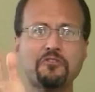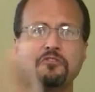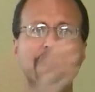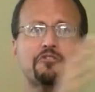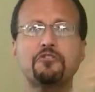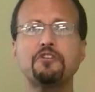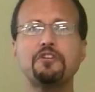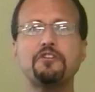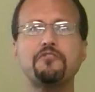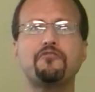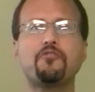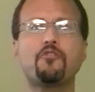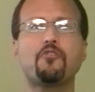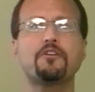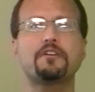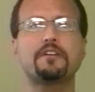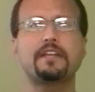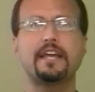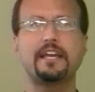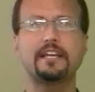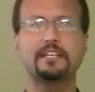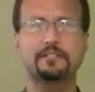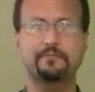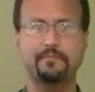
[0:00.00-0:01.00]
34
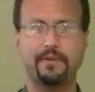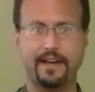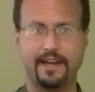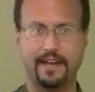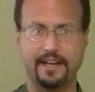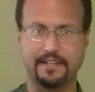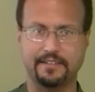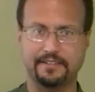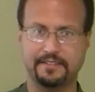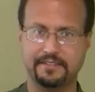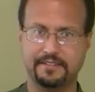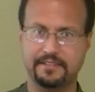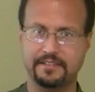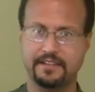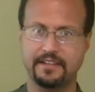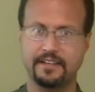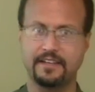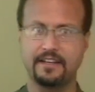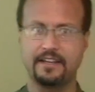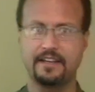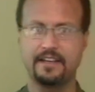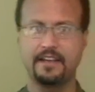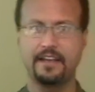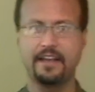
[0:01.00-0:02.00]
days pass,
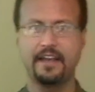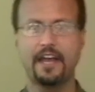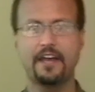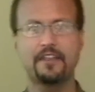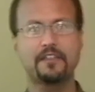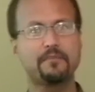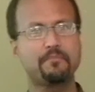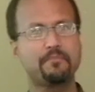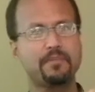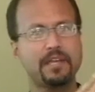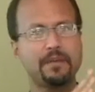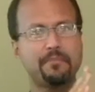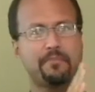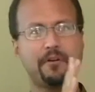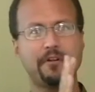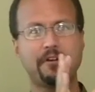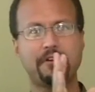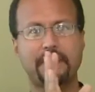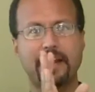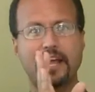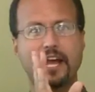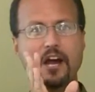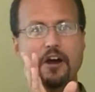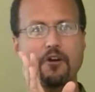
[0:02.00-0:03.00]
and the people
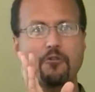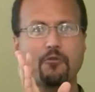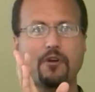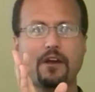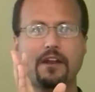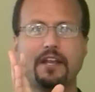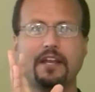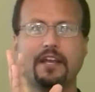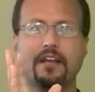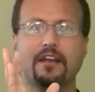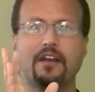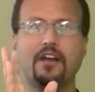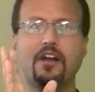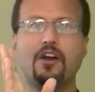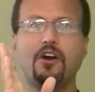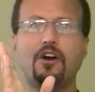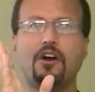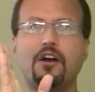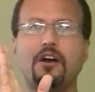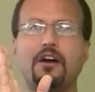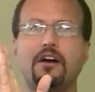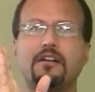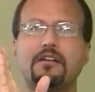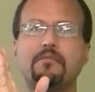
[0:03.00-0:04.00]
are now running
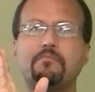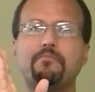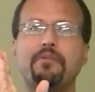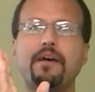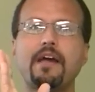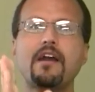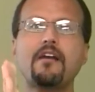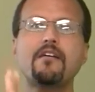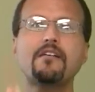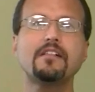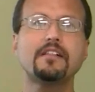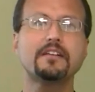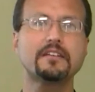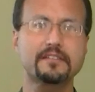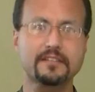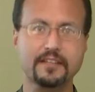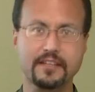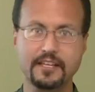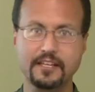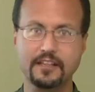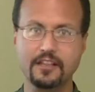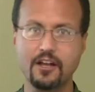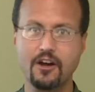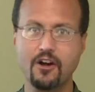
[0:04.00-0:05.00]

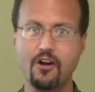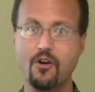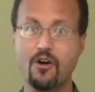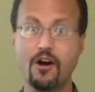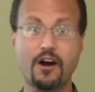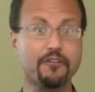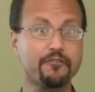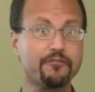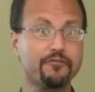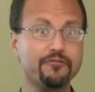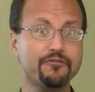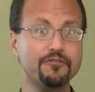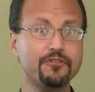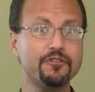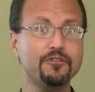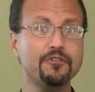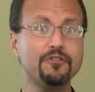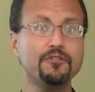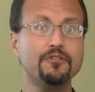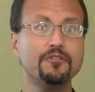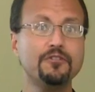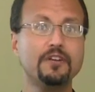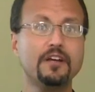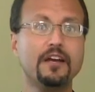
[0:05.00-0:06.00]
perilously low on
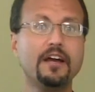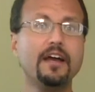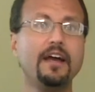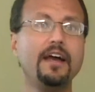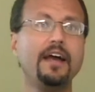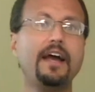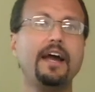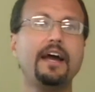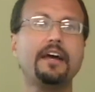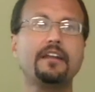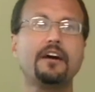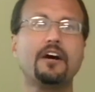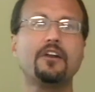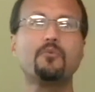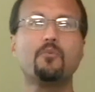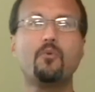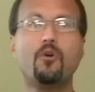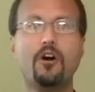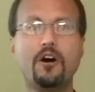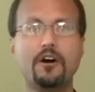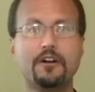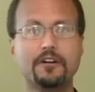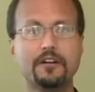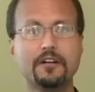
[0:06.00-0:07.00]
food and on
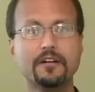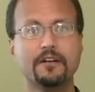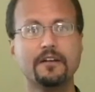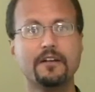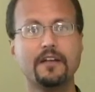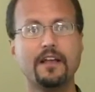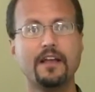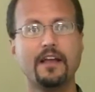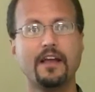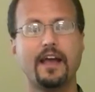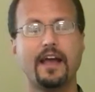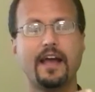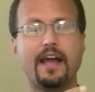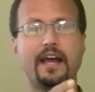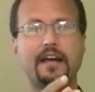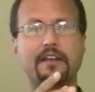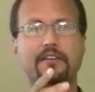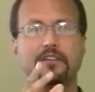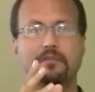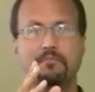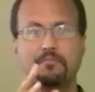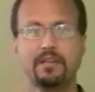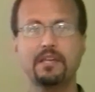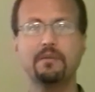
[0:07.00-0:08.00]
water.
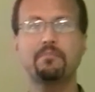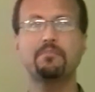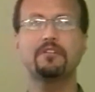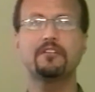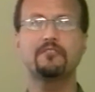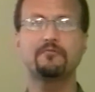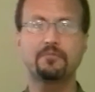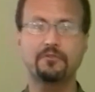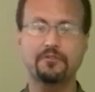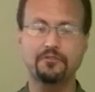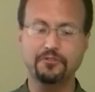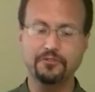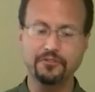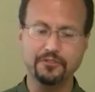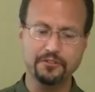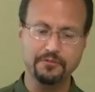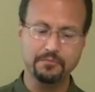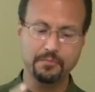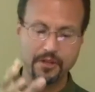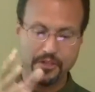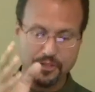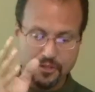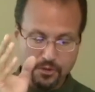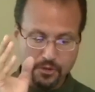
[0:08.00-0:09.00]
And the people of
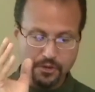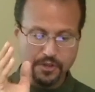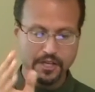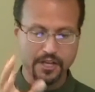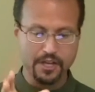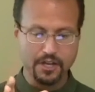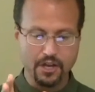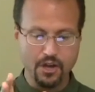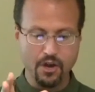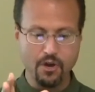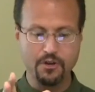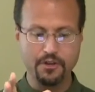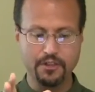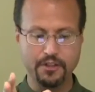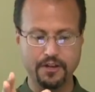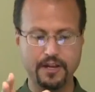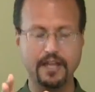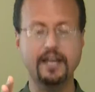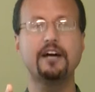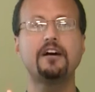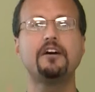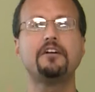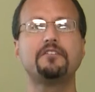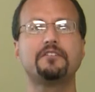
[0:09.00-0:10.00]
Bethulia go to their
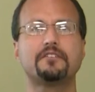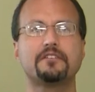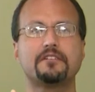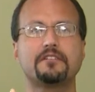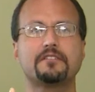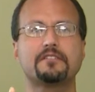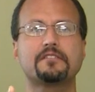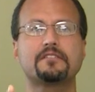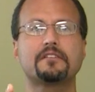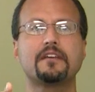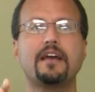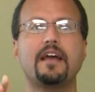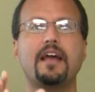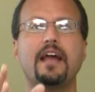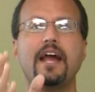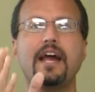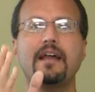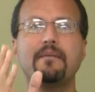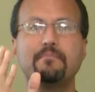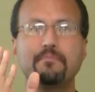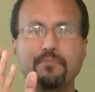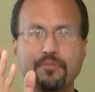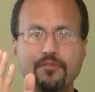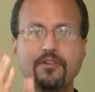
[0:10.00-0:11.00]
elders
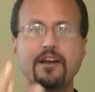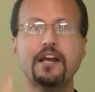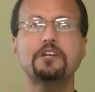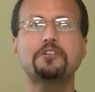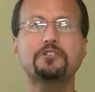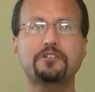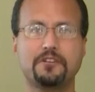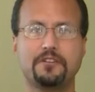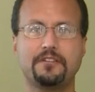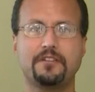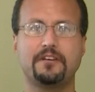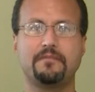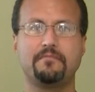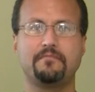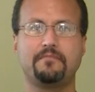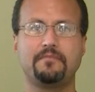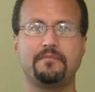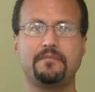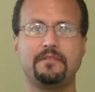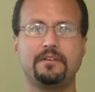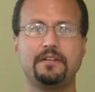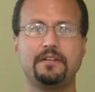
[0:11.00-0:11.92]
and pressure them